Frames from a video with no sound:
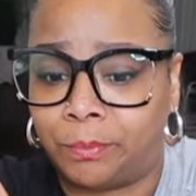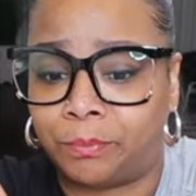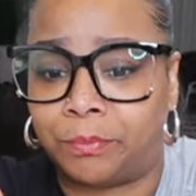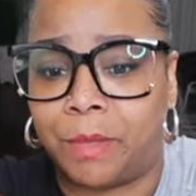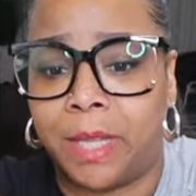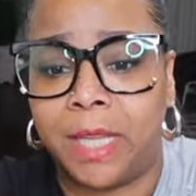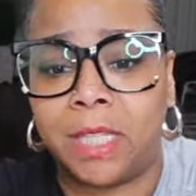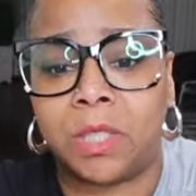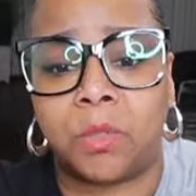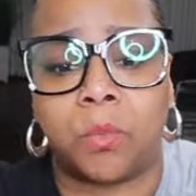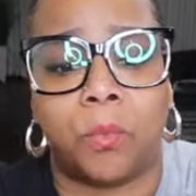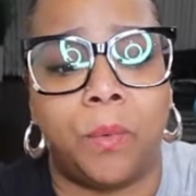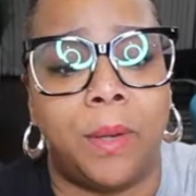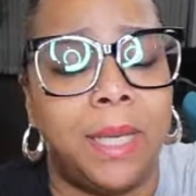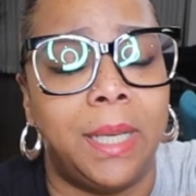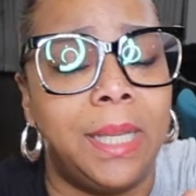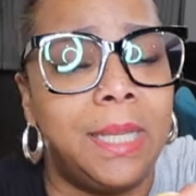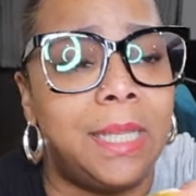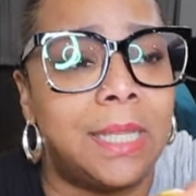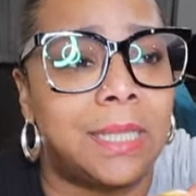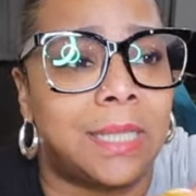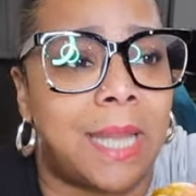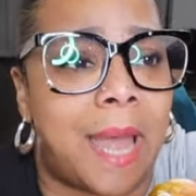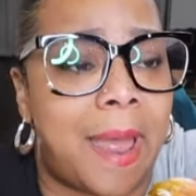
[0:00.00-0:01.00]
this
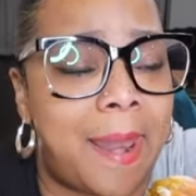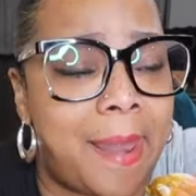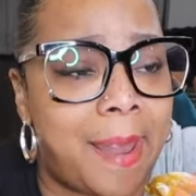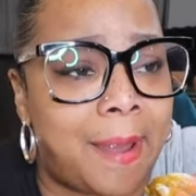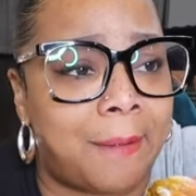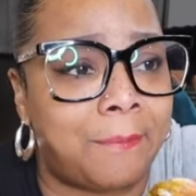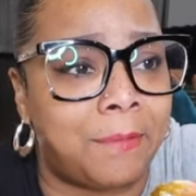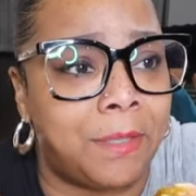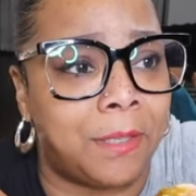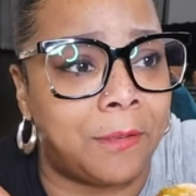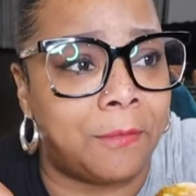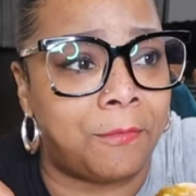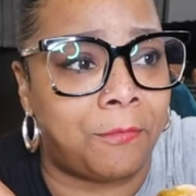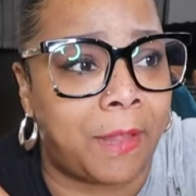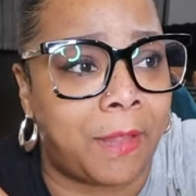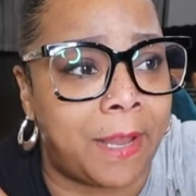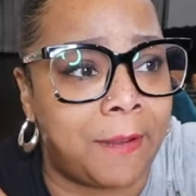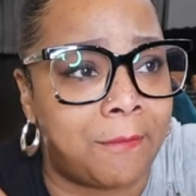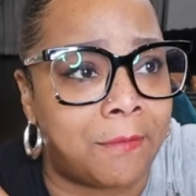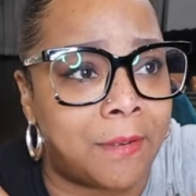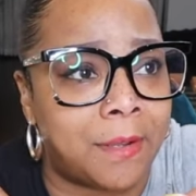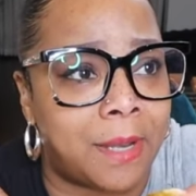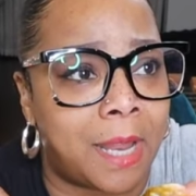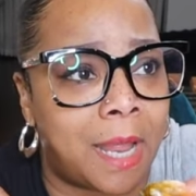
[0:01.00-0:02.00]
really does not have the
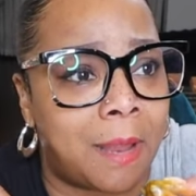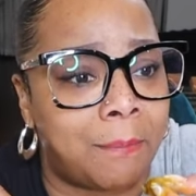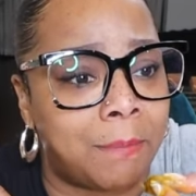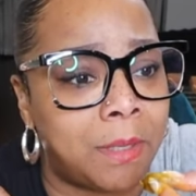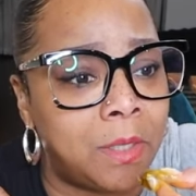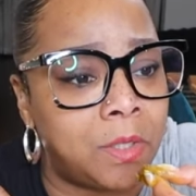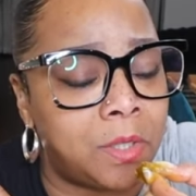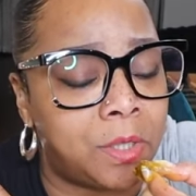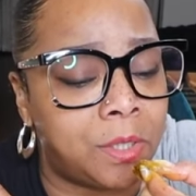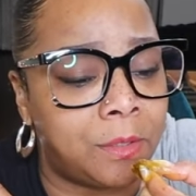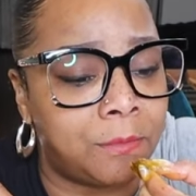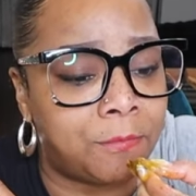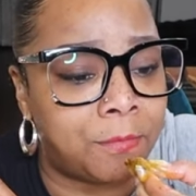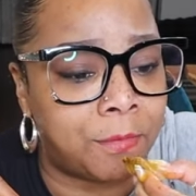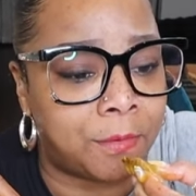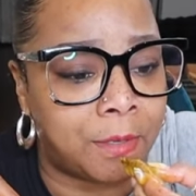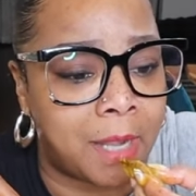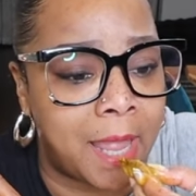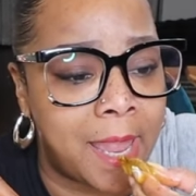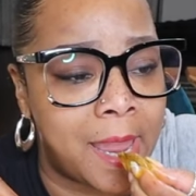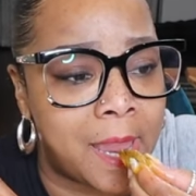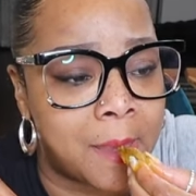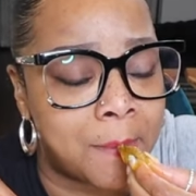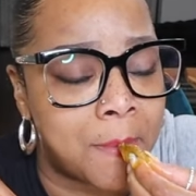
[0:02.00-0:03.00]
flavor that I'm used to
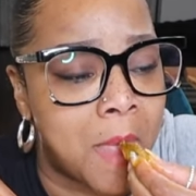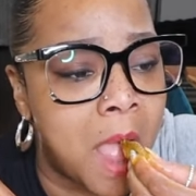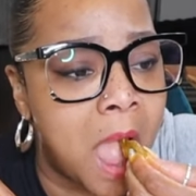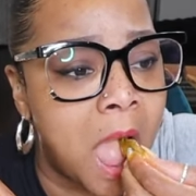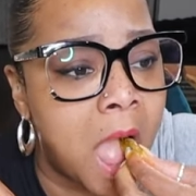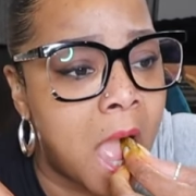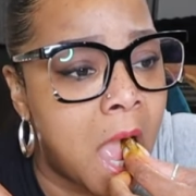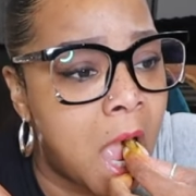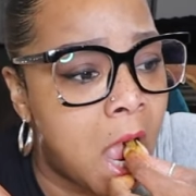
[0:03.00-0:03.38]
for lamb.